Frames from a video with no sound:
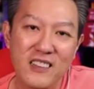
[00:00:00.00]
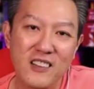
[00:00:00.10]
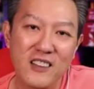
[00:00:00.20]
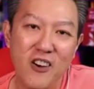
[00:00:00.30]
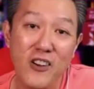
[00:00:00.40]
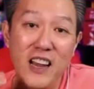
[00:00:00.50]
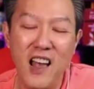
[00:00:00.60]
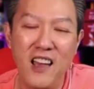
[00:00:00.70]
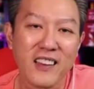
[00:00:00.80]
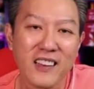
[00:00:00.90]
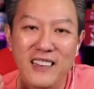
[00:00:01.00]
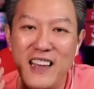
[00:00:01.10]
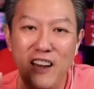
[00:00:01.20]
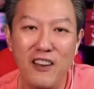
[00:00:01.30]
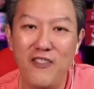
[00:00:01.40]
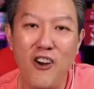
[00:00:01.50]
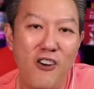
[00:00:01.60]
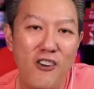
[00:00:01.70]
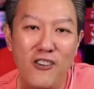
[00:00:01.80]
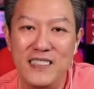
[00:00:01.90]
online kind of
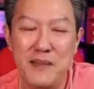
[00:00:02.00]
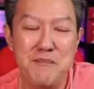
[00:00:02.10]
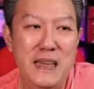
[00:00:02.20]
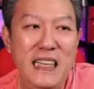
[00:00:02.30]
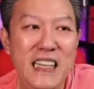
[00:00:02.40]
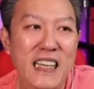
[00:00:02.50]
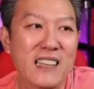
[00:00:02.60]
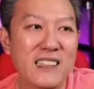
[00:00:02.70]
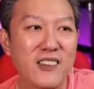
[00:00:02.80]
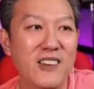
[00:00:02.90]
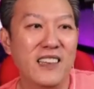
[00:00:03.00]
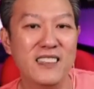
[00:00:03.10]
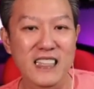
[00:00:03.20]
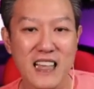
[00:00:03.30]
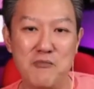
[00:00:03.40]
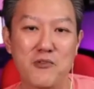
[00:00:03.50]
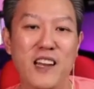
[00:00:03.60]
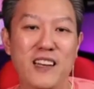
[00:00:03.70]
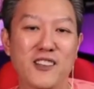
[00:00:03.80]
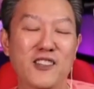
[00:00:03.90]
calls and meetings that you can see up to
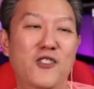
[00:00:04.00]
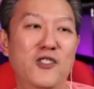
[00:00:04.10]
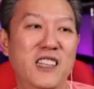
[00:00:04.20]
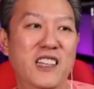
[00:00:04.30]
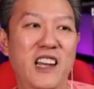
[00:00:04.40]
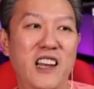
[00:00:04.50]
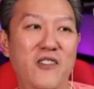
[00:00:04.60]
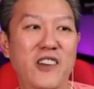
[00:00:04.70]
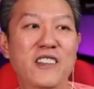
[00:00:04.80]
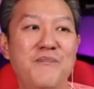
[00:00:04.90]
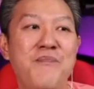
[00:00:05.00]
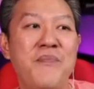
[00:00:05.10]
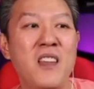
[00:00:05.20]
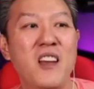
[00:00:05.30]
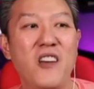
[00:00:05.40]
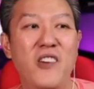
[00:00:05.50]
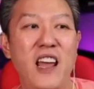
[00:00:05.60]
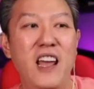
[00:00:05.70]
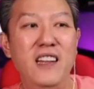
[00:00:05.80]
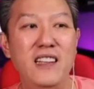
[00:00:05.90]
like the shoulder area. All right,
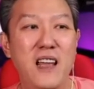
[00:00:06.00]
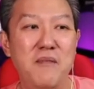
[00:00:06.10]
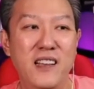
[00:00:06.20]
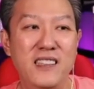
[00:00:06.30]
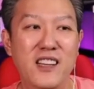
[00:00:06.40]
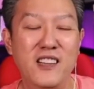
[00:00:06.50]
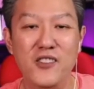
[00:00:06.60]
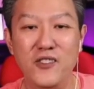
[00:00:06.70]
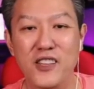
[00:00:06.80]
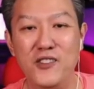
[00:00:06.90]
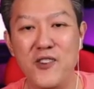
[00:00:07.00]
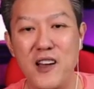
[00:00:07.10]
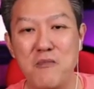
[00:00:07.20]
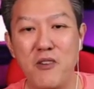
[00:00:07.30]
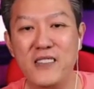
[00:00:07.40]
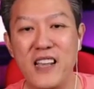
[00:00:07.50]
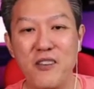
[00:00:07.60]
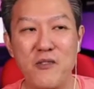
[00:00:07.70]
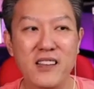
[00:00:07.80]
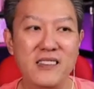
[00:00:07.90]
anytime there's a shoulder shrug, both
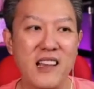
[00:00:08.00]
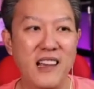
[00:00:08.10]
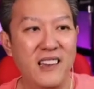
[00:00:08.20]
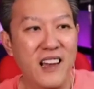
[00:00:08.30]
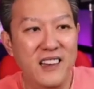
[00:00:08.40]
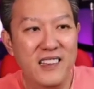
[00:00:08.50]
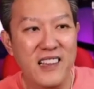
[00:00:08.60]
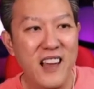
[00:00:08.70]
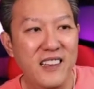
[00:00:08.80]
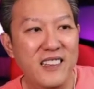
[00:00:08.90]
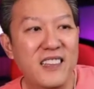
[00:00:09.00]
side, one side, either side,